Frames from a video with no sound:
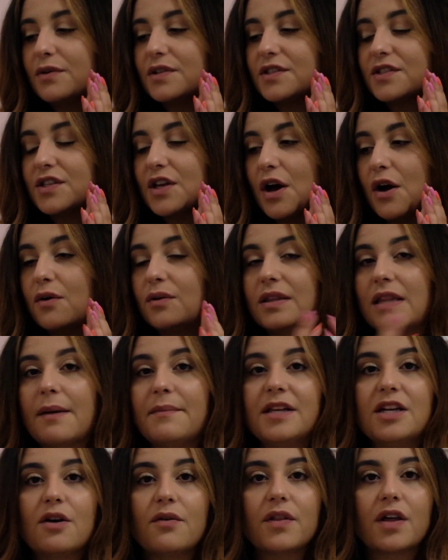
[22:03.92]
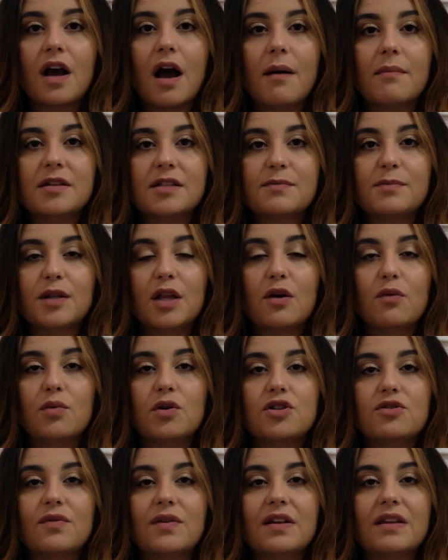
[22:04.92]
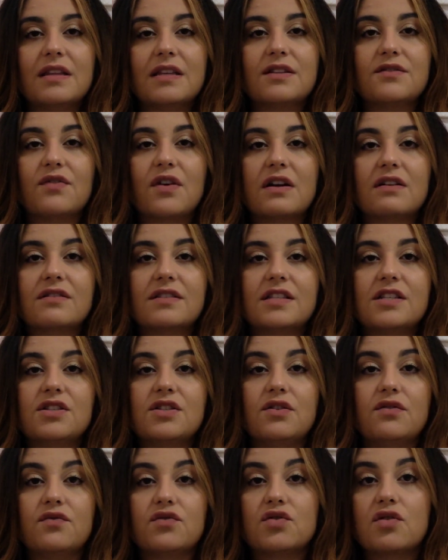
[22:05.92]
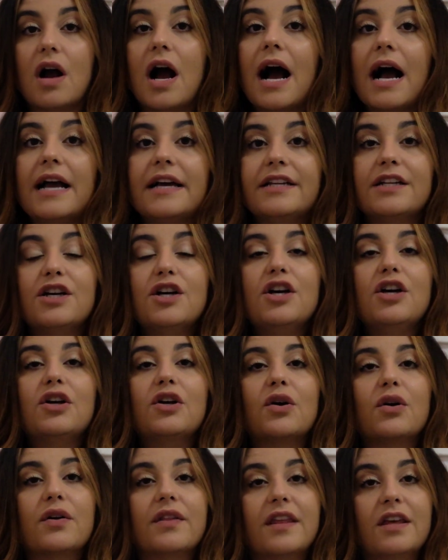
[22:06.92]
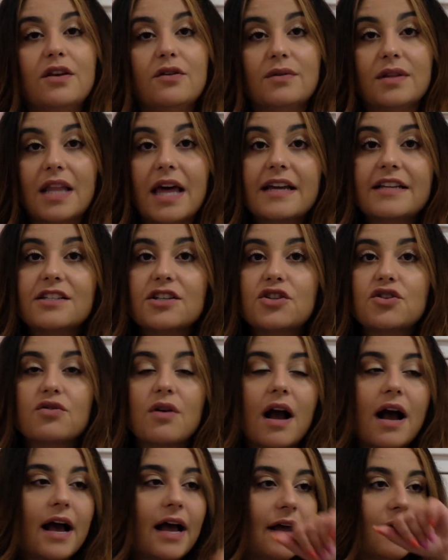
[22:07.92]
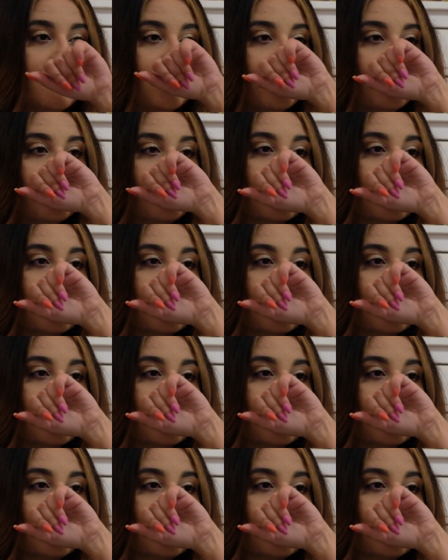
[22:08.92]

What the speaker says: So let me know in the comments below which one of these fragrances you've tried or that you'd like to try,